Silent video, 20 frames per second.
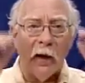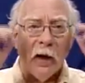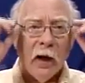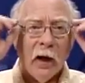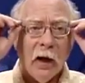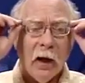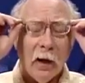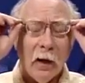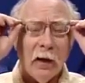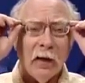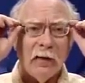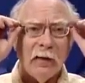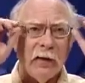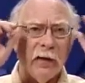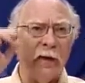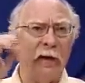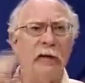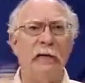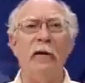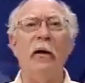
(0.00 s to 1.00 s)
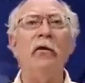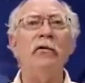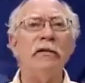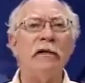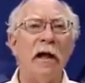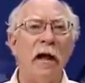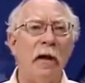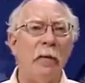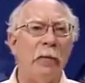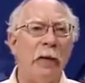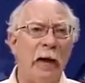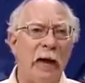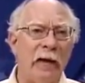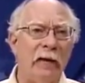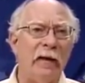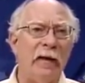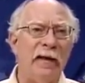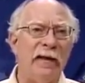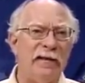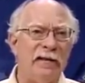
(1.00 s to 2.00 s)
it goes up,
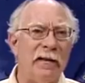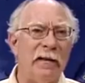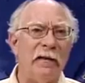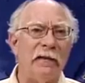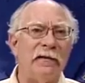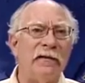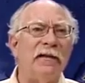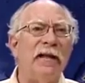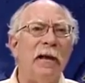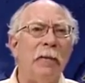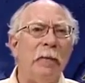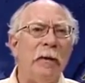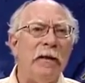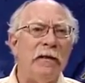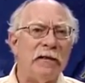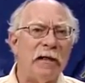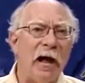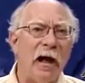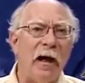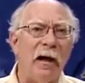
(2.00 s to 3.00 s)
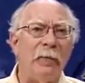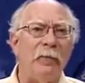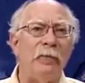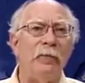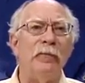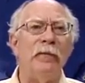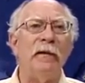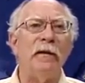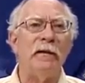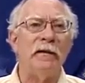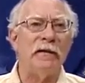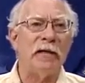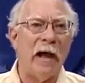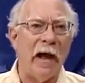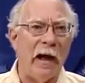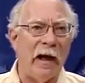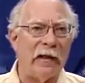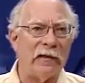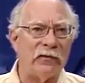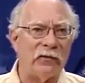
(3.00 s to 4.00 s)
and the, the tippy top
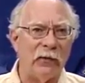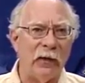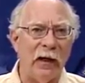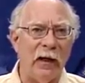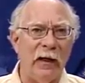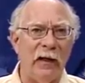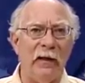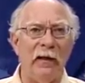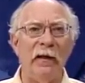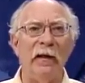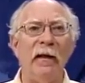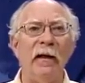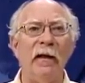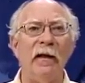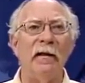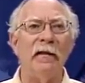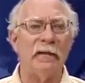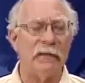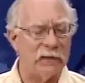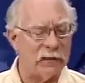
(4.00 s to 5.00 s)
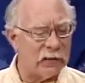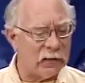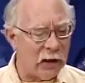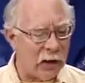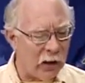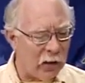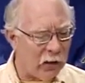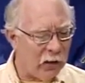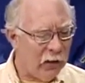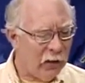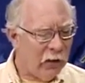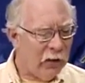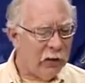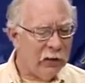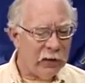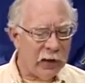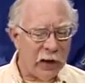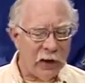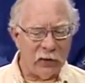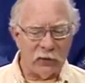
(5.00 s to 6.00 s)
tax rate is now
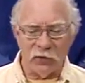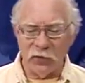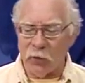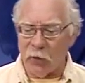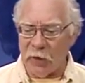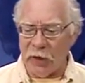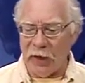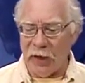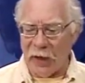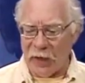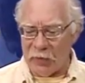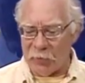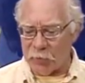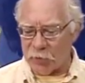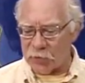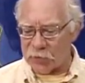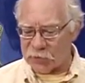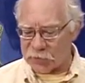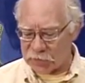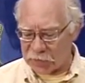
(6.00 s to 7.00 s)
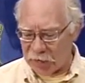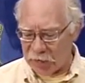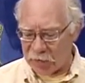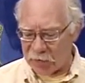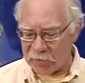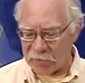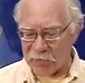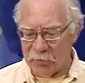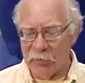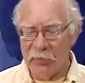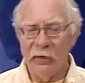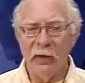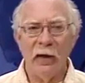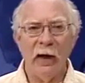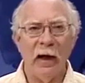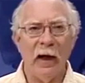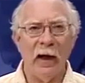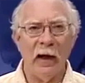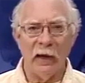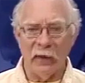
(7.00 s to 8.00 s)
28%.
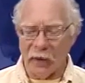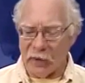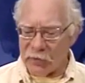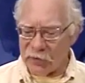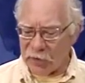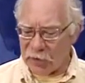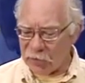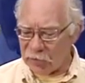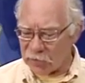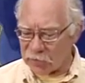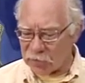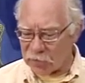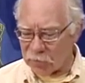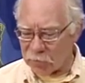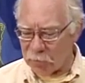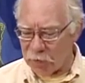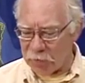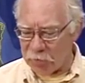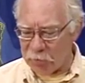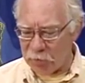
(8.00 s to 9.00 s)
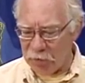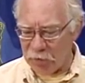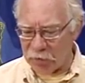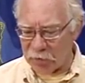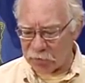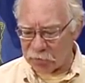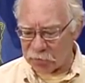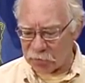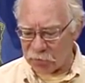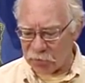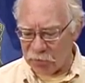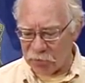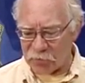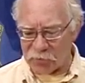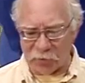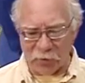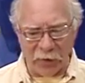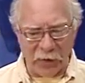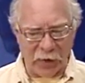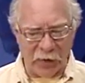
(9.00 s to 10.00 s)
And I think that there might be a
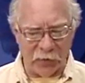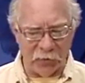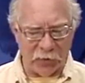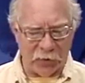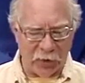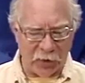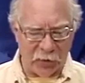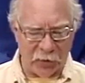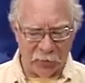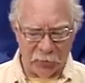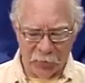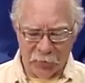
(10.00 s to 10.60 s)
33 out there.